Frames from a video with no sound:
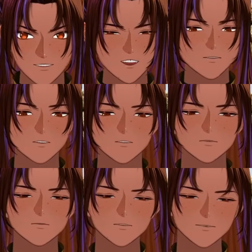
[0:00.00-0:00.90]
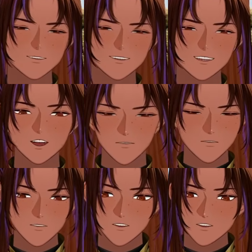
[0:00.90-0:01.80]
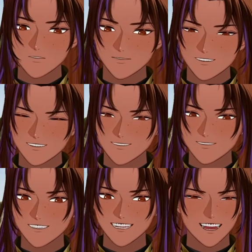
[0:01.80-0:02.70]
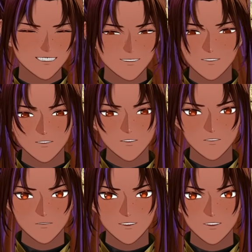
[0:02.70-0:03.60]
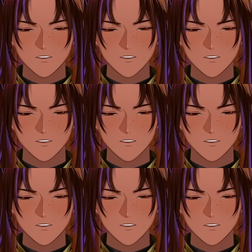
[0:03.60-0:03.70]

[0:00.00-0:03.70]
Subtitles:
And most importantly, between Grease and Gust of Wind,